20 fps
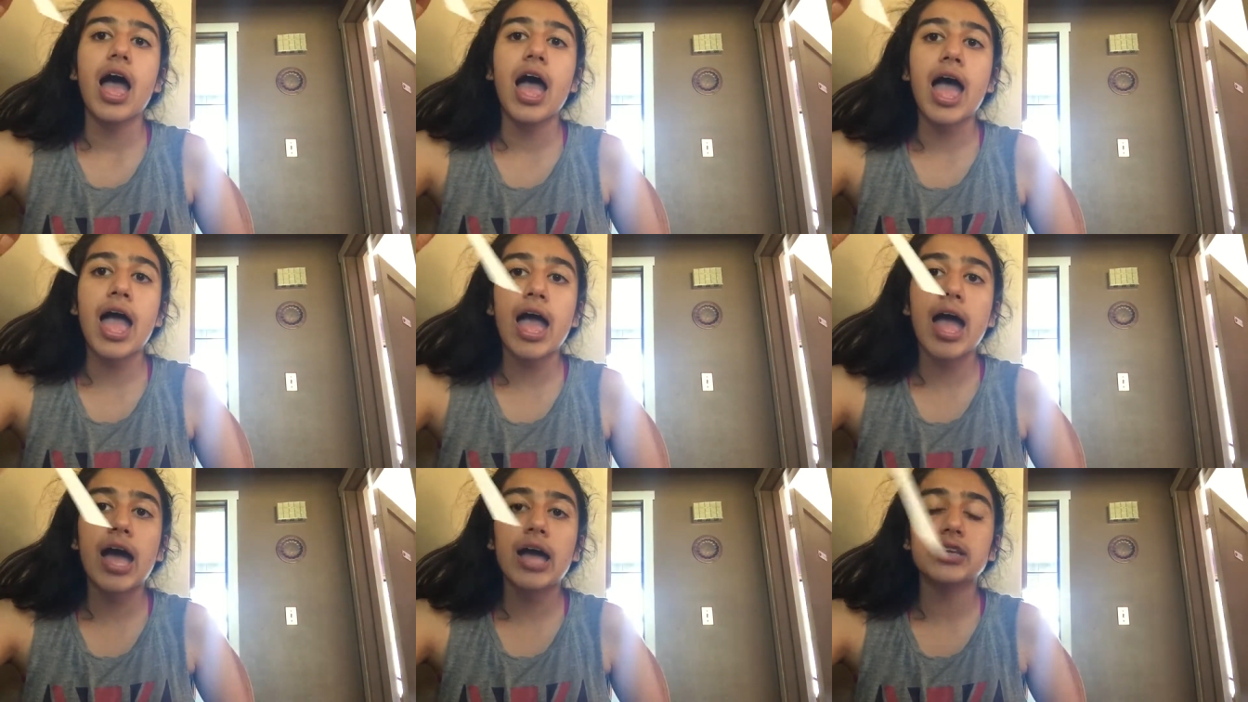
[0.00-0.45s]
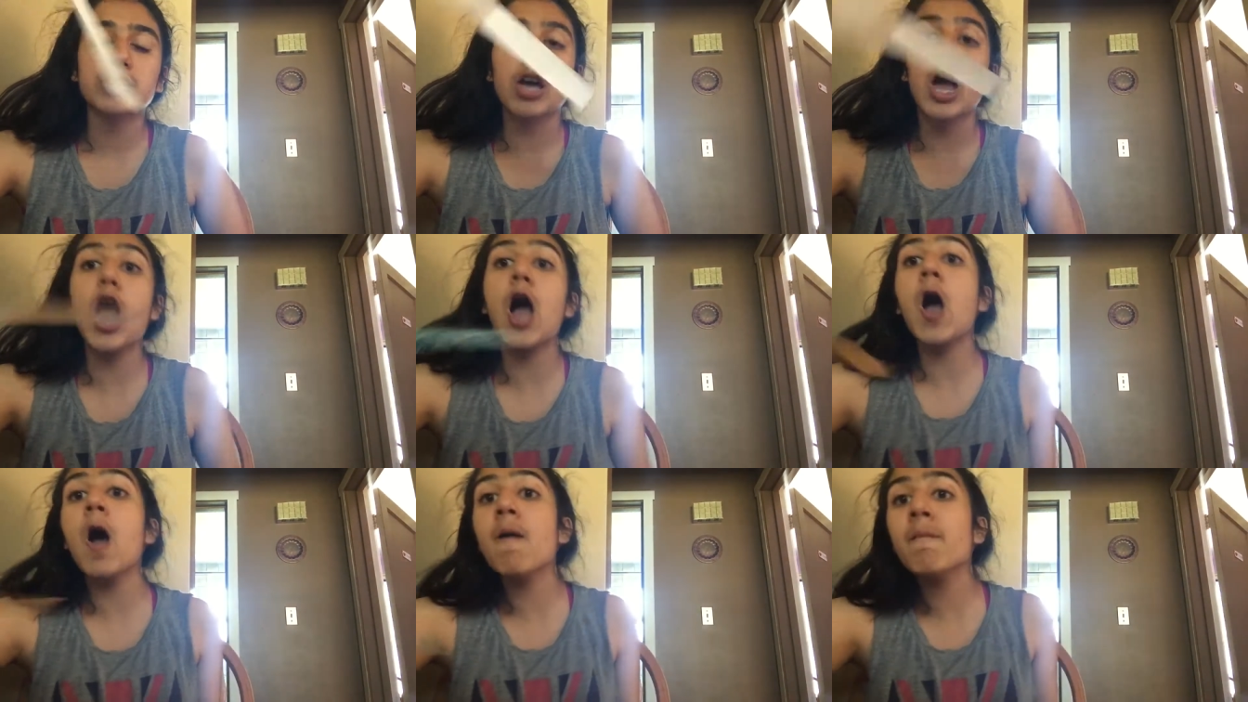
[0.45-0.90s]
And
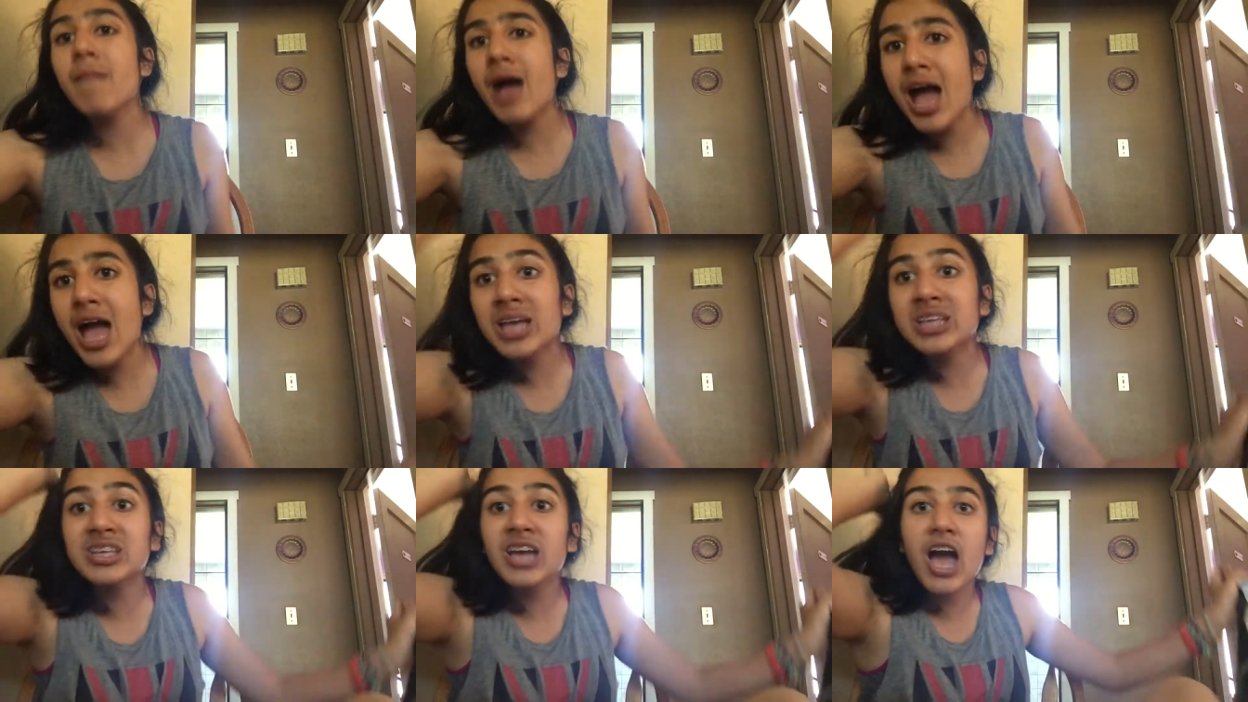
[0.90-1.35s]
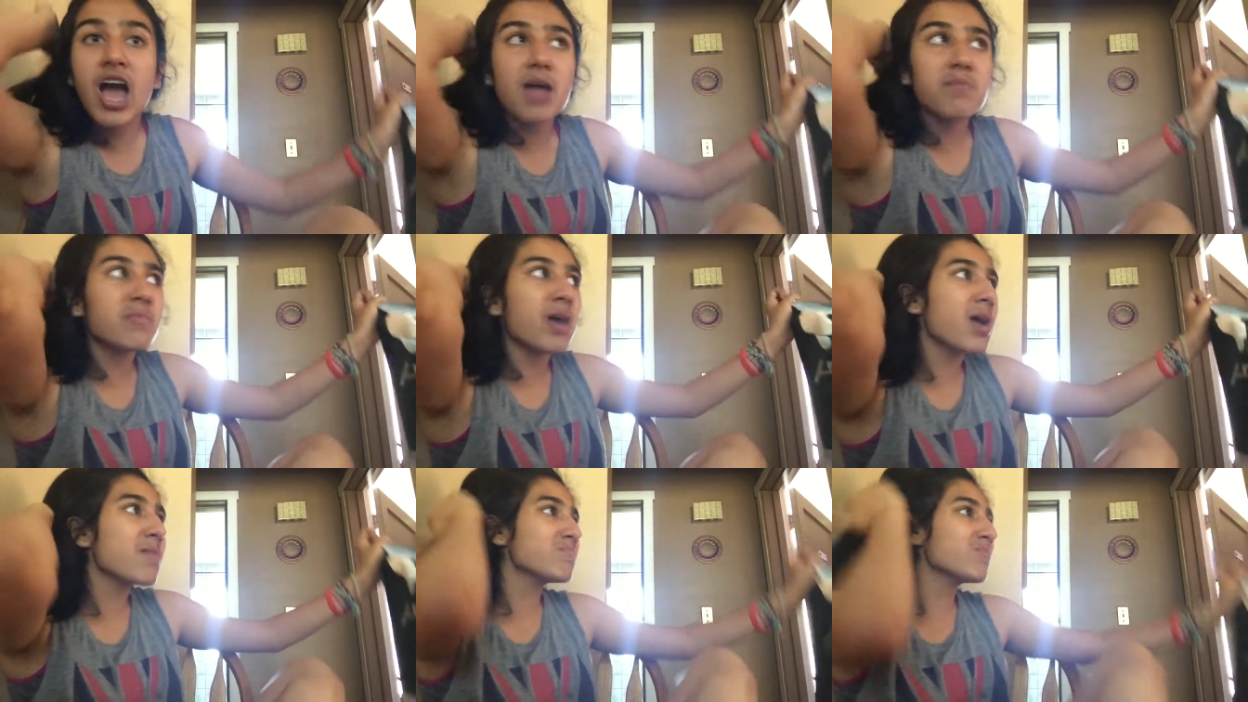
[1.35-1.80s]
oh my
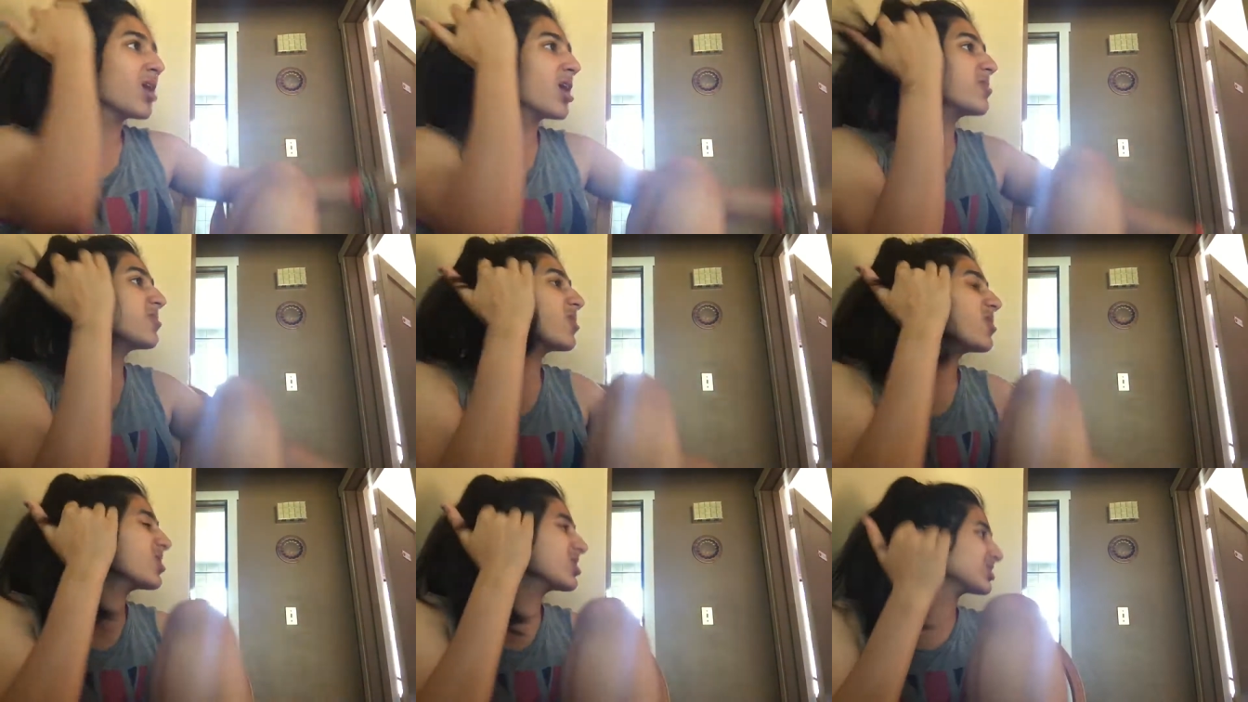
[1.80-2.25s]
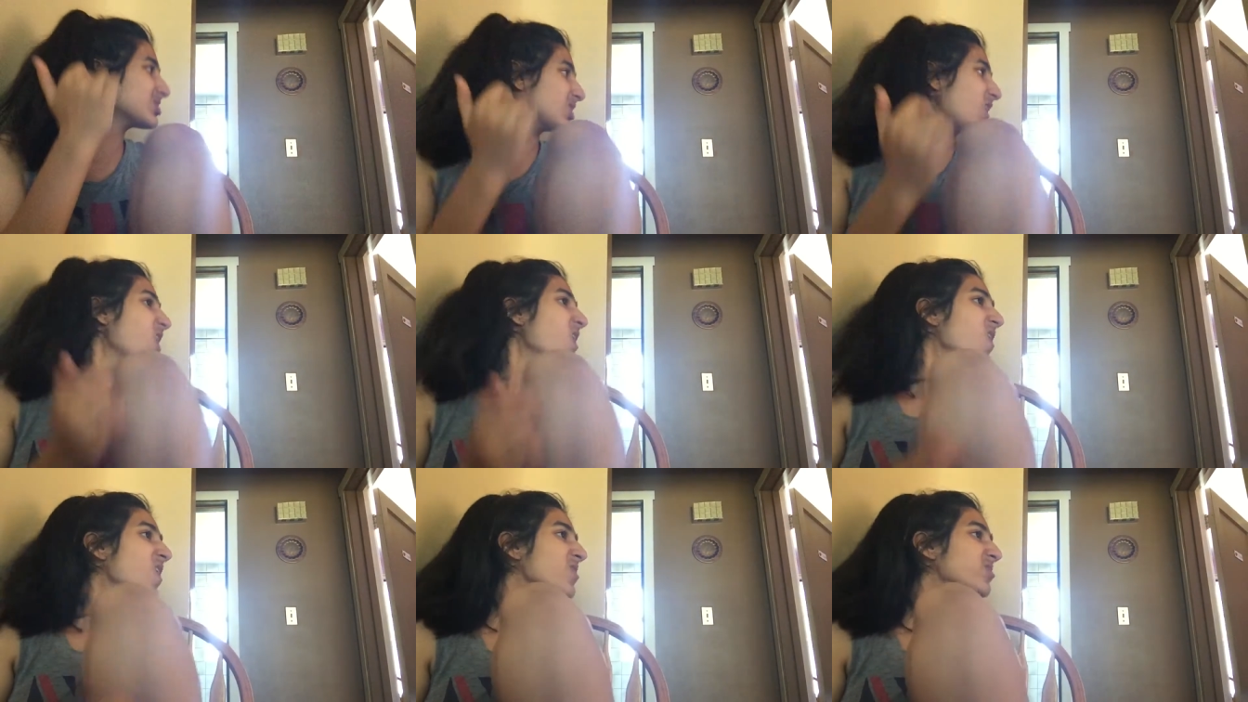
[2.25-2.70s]
god, my mother is
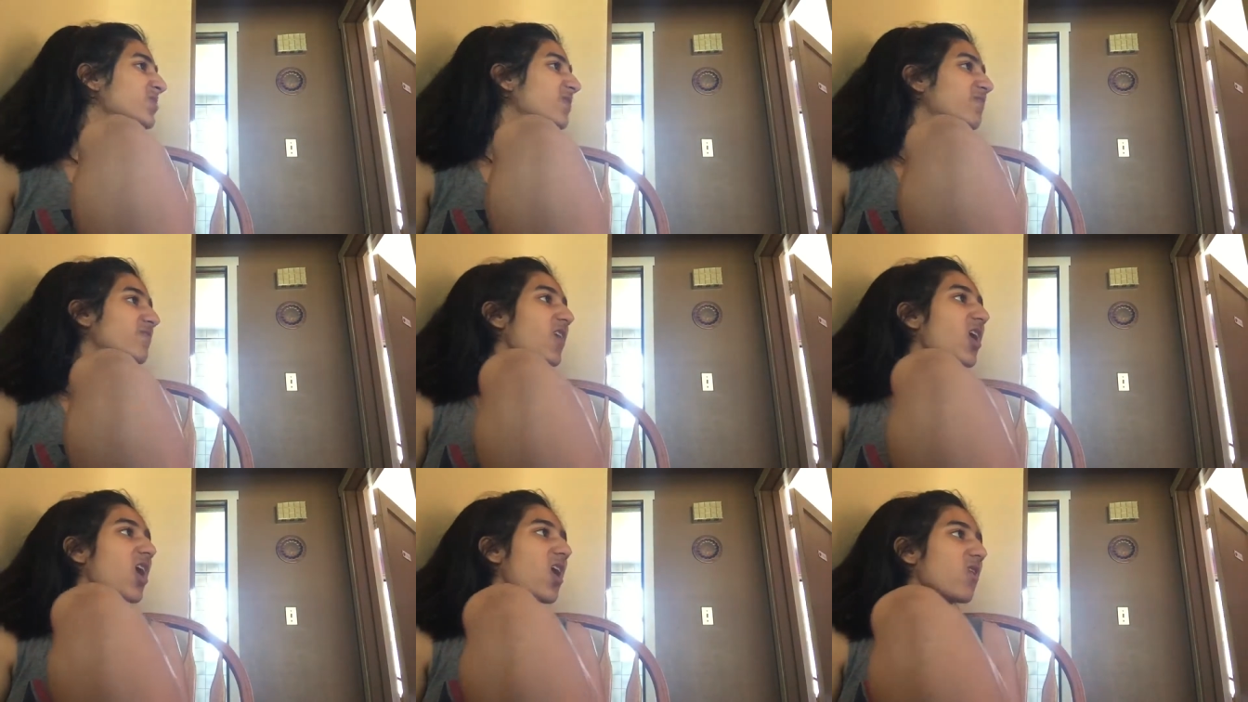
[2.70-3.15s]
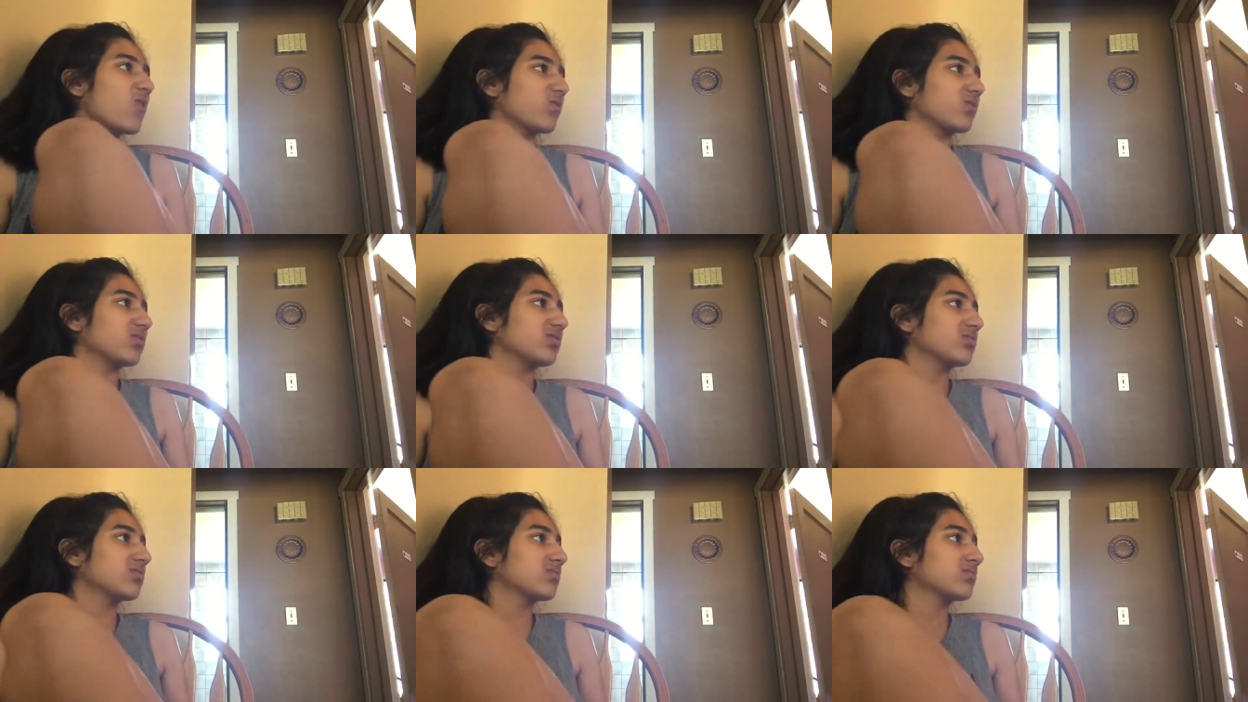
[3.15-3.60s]
on the
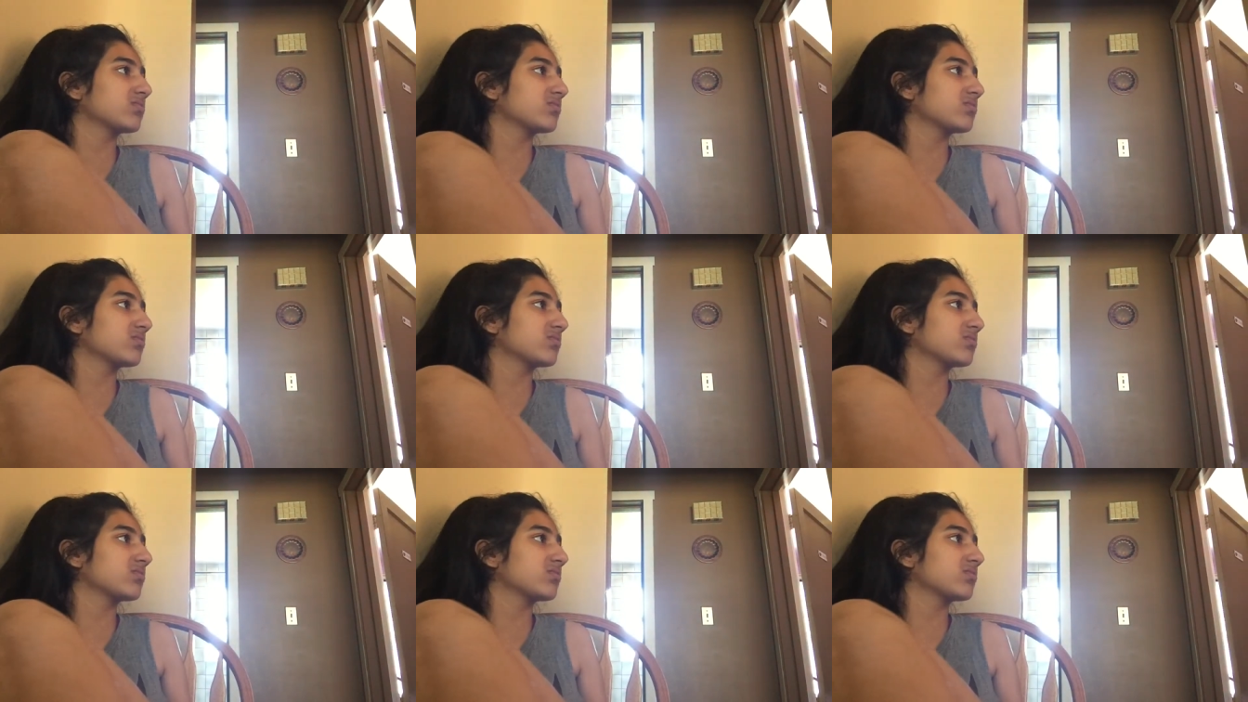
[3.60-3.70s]
phone.